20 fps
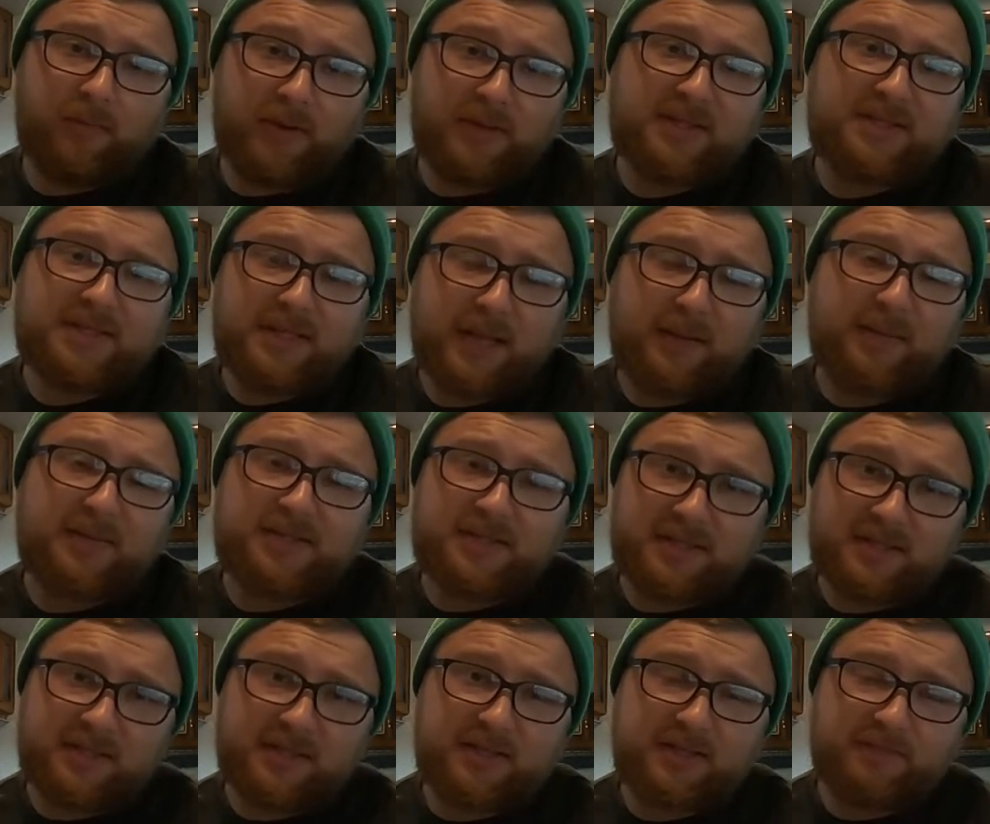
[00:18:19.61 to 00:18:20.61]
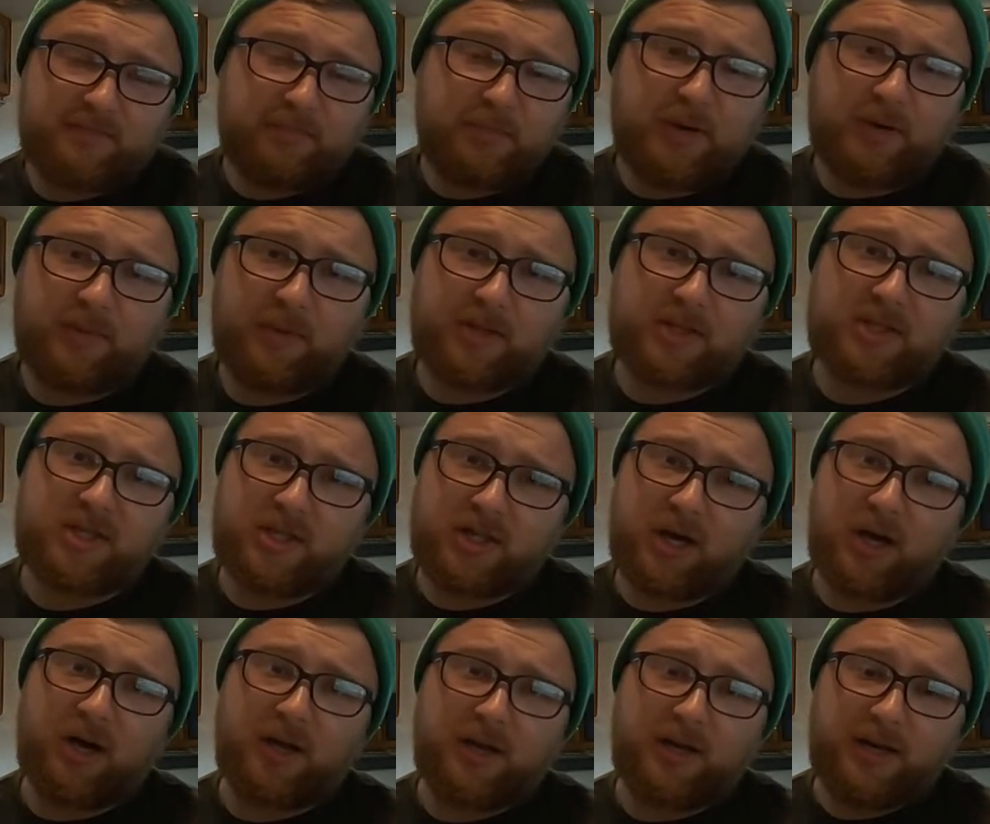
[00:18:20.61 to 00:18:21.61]
but salmon season's pretty much
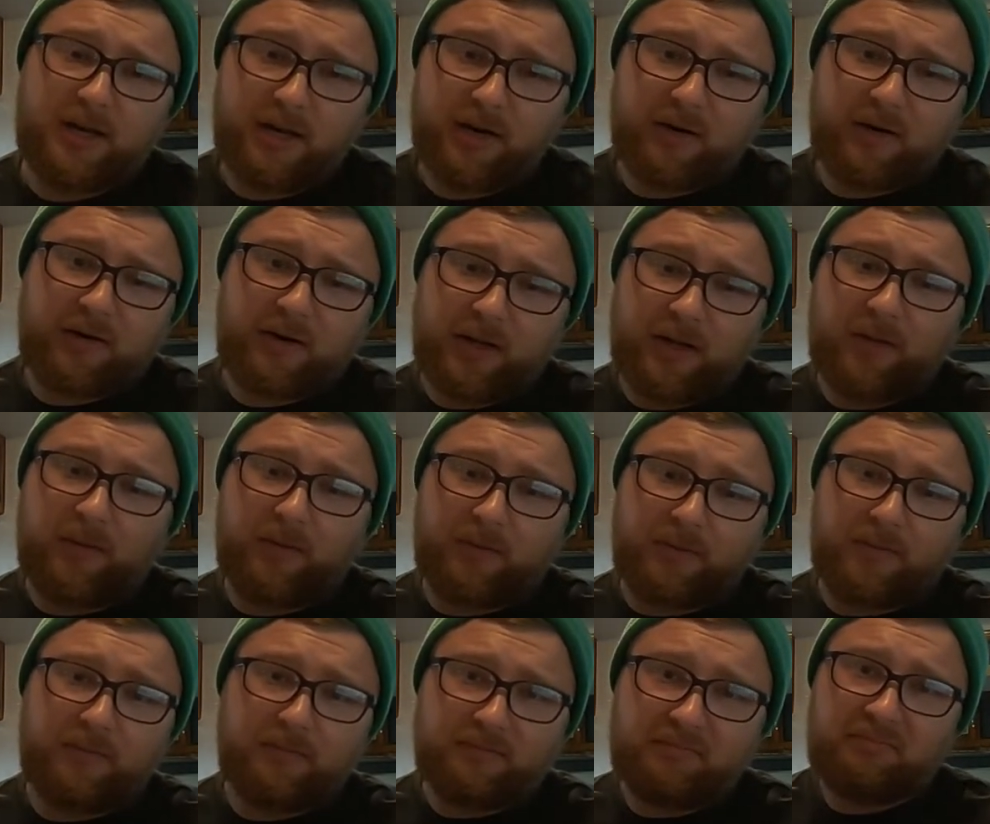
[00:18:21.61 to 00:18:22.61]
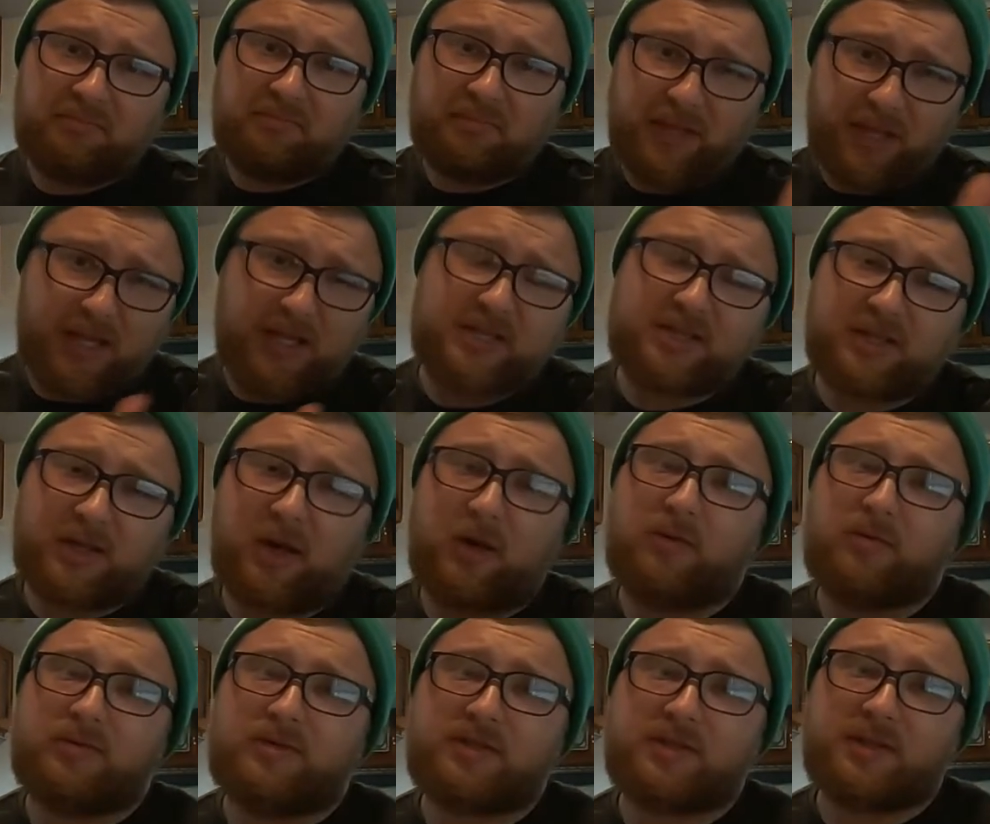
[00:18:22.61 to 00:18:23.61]
done here on the East
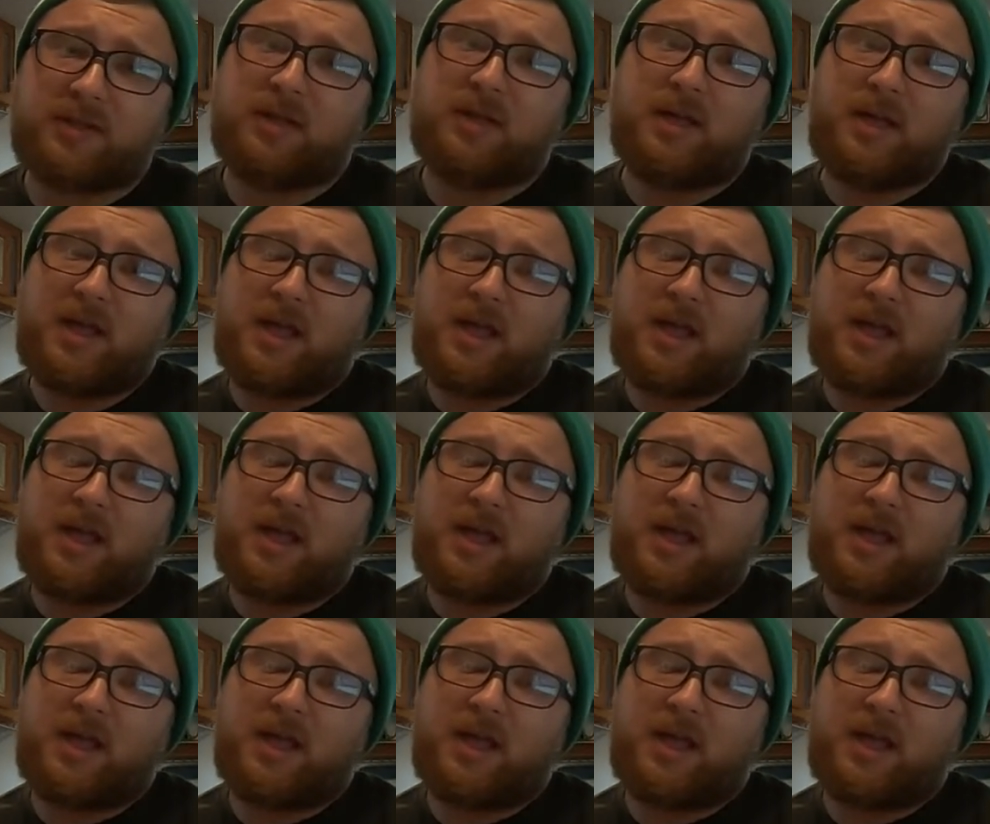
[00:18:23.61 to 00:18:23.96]
Coast.